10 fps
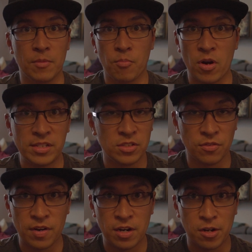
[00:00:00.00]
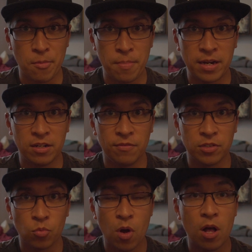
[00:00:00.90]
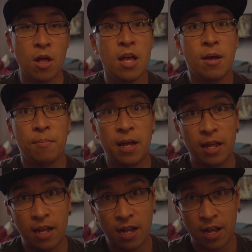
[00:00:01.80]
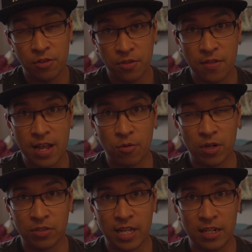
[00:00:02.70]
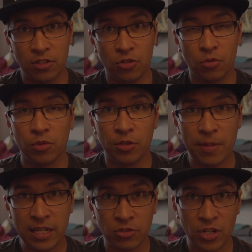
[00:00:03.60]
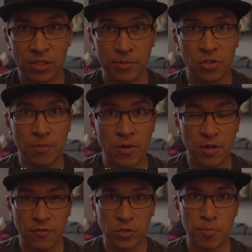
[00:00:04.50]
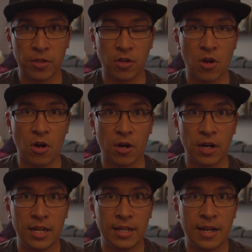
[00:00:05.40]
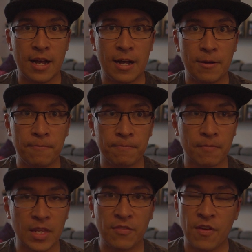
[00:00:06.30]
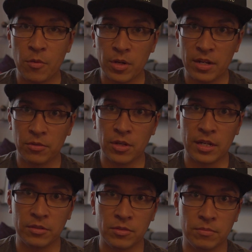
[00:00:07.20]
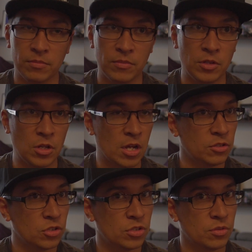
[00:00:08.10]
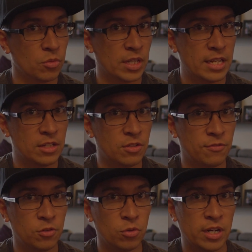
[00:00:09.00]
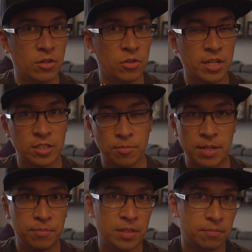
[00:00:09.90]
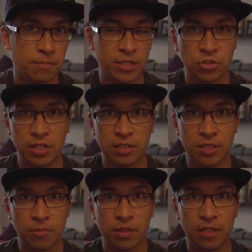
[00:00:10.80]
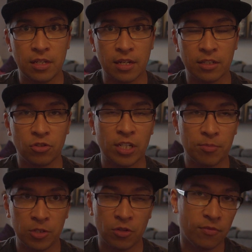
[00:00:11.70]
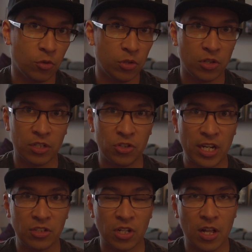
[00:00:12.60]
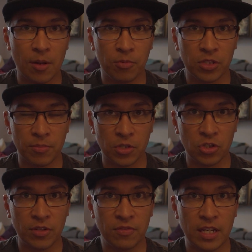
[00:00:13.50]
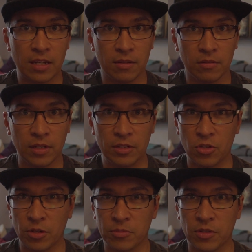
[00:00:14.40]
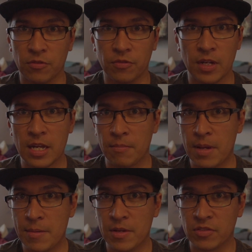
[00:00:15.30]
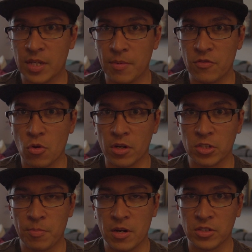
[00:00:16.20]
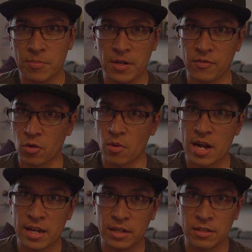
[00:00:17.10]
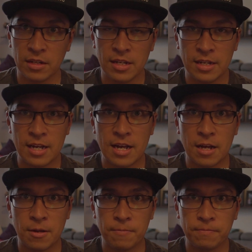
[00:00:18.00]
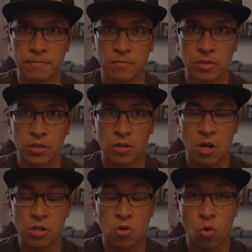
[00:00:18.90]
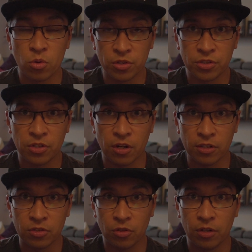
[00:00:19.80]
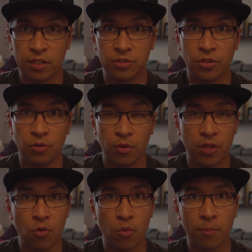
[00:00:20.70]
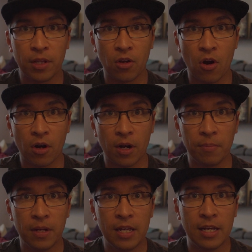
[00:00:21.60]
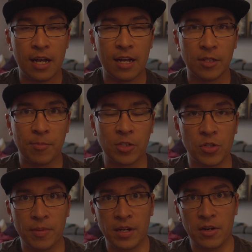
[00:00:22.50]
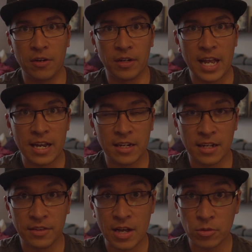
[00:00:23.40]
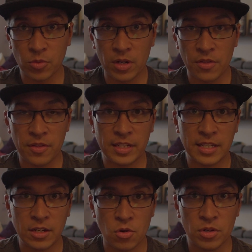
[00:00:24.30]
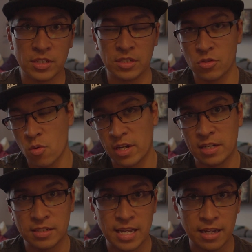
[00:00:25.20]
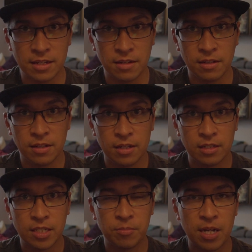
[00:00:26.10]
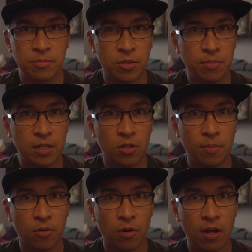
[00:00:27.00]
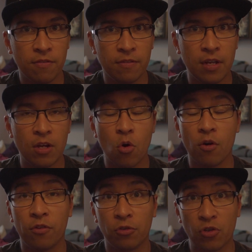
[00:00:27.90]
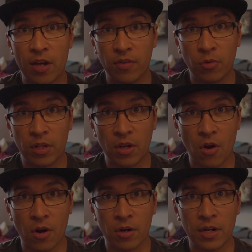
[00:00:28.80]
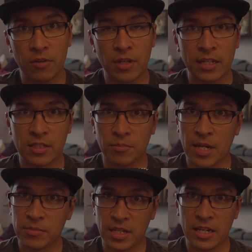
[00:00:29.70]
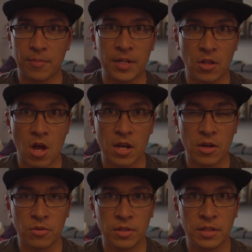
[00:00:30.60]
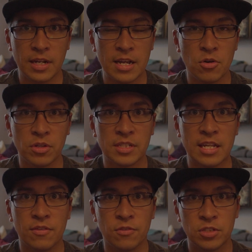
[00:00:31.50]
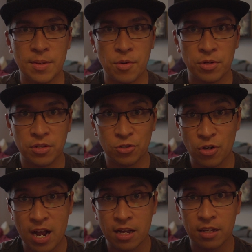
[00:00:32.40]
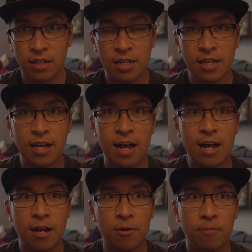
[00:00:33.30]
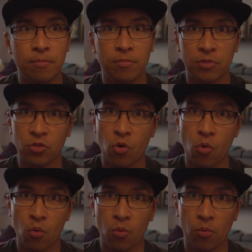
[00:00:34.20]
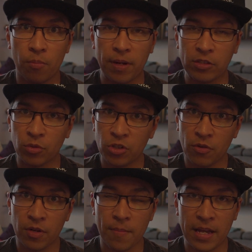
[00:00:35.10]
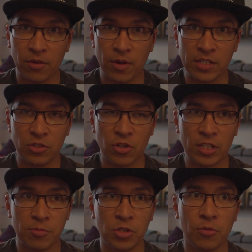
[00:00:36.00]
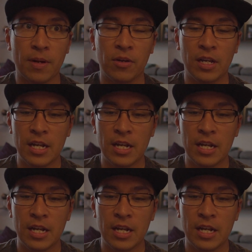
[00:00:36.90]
Prices are very competitive as well. But other than that, what I was getting to was the Megan transmission mount. When I first bought the car, I find when not just related to fluid, I know you guys might be mentioning some of the transmission fluid you can change that'll help with some of the shifting, in terms of maybe if some of you are experiencing a bit of a grind on colder starts, or as you're without warming the car up, especially being here in Canada. That was one of the things I noticed is going into second. Sometimes it'd be a little bit rough, or if you're driving really hard, sometimes I'd get a bit of lockout, and I noticed that the first time I went to the track. So by switching over to Megan Racing transmission mount,